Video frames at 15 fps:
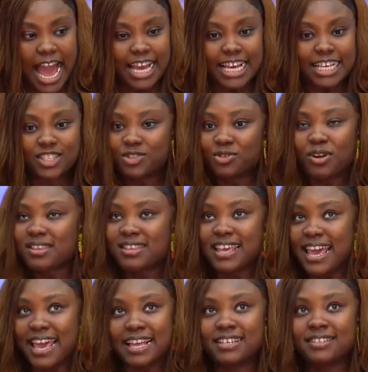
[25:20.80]
it's not
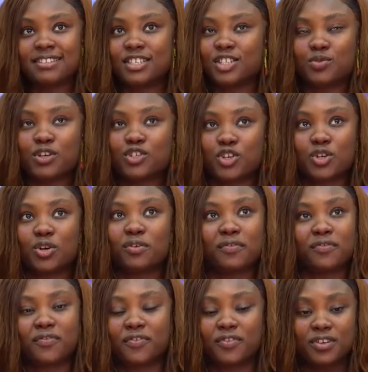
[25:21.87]
a situation of,
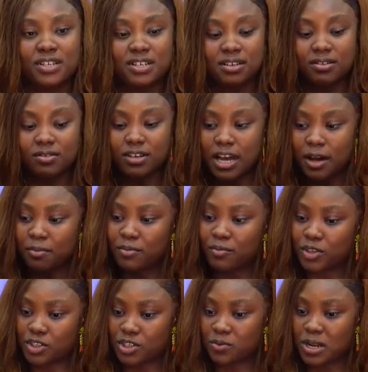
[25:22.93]
um,
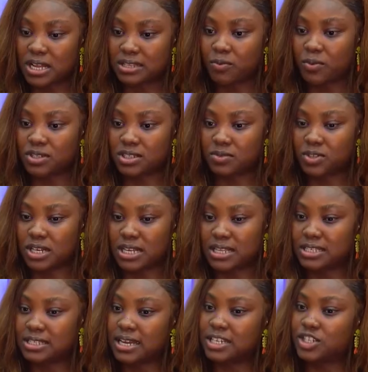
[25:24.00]
what's the, what's, what's that thing
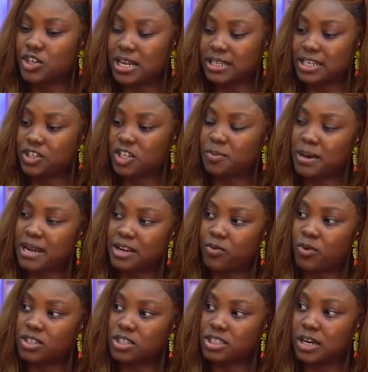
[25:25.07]
you said? Short attention span, and
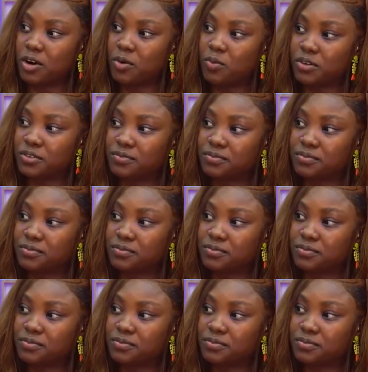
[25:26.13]
what's the second one?